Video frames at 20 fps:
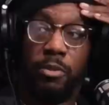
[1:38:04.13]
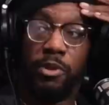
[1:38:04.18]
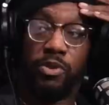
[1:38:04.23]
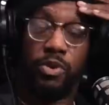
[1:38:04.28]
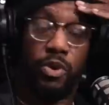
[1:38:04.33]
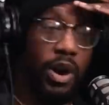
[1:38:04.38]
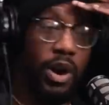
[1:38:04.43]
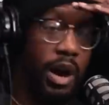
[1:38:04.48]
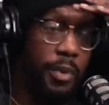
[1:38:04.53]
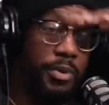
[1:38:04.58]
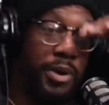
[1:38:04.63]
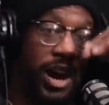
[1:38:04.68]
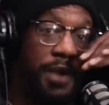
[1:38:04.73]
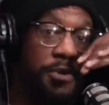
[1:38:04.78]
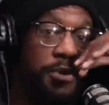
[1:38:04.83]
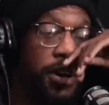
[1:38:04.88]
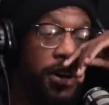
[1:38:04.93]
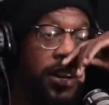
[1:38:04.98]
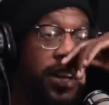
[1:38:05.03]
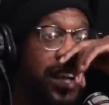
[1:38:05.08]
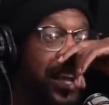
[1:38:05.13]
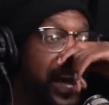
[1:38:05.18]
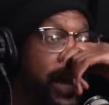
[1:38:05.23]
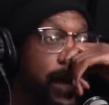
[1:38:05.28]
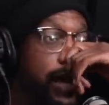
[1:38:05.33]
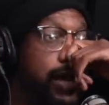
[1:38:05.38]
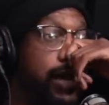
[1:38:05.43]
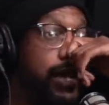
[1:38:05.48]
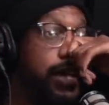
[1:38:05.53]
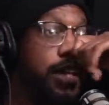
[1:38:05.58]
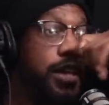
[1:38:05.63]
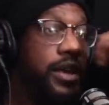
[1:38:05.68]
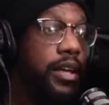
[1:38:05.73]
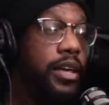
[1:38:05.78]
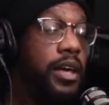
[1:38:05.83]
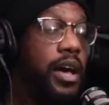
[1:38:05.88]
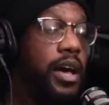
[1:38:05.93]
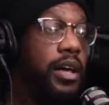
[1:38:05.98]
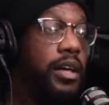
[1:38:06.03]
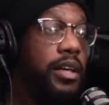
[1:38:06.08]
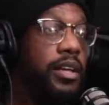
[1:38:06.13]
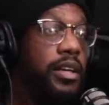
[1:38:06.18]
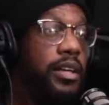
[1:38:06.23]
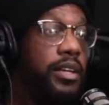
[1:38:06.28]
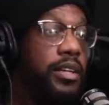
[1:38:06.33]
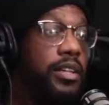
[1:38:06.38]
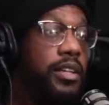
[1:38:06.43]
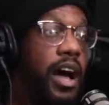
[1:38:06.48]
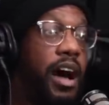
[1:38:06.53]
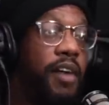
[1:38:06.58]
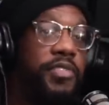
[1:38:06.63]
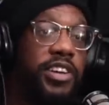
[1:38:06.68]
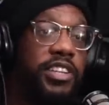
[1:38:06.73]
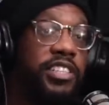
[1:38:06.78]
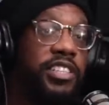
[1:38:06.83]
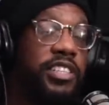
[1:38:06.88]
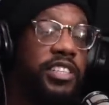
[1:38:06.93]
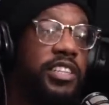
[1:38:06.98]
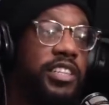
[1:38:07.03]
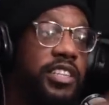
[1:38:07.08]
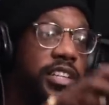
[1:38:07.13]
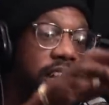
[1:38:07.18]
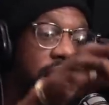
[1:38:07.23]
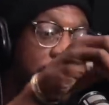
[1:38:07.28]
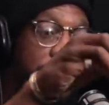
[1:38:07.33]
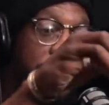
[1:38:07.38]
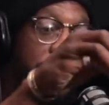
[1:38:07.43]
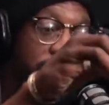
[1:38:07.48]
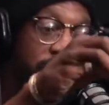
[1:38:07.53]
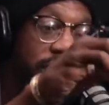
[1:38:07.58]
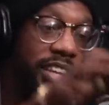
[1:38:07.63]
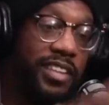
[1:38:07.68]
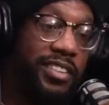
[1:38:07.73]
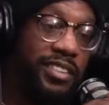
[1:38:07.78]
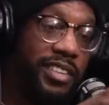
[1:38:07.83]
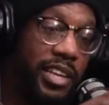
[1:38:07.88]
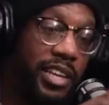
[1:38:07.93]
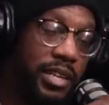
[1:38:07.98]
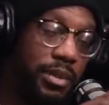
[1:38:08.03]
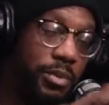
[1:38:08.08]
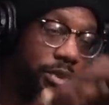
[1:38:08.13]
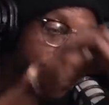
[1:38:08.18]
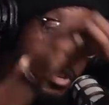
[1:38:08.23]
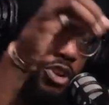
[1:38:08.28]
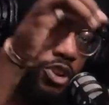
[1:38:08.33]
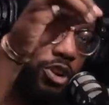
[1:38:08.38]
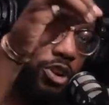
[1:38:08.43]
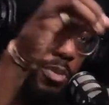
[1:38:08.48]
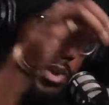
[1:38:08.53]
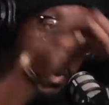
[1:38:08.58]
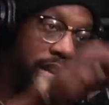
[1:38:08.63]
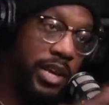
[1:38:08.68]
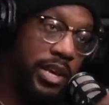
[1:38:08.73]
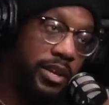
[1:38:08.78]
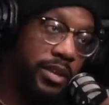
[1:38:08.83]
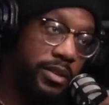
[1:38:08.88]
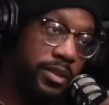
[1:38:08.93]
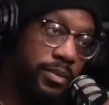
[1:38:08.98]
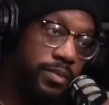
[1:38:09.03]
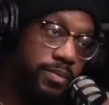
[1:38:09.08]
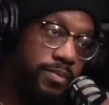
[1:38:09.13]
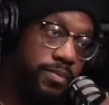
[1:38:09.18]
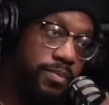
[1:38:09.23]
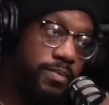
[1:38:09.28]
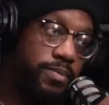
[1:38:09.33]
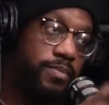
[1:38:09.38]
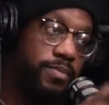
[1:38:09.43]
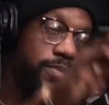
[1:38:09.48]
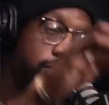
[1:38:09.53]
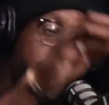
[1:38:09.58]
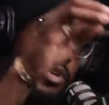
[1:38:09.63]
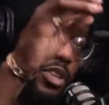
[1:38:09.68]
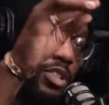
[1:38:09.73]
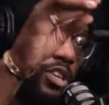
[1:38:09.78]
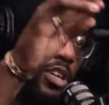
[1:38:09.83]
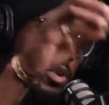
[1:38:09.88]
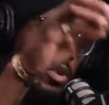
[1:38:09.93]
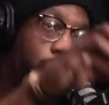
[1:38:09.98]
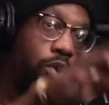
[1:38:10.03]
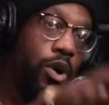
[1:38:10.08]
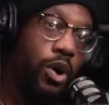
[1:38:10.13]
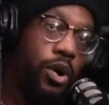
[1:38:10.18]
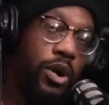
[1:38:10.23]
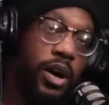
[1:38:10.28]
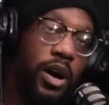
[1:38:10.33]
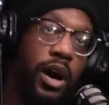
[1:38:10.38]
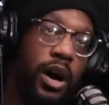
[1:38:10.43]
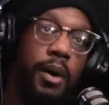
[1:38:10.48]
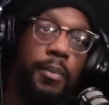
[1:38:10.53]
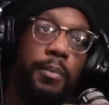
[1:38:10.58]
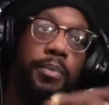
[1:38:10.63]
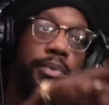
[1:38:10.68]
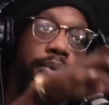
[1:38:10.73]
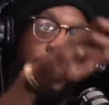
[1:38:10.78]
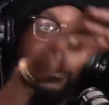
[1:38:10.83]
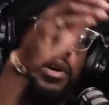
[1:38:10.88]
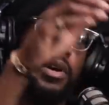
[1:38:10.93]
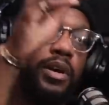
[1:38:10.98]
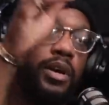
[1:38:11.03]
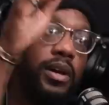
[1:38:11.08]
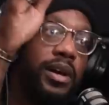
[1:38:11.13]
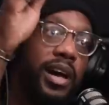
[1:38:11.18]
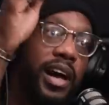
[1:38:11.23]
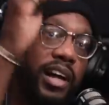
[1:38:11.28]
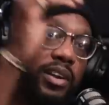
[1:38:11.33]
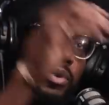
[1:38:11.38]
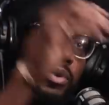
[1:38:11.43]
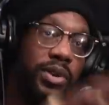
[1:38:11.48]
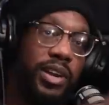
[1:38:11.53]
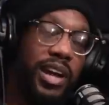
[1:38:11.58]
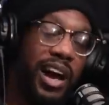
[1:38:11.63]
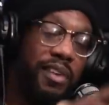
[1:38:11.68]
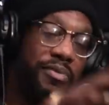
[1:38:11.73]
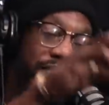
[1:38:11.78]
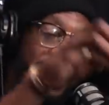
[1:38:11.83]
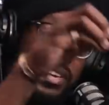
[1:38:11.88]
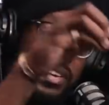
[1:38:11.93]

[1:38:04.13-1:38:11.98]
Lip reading: Tottenham as well. I'm not going to lie. I think this season was an anomaly because of the World Cup and all that.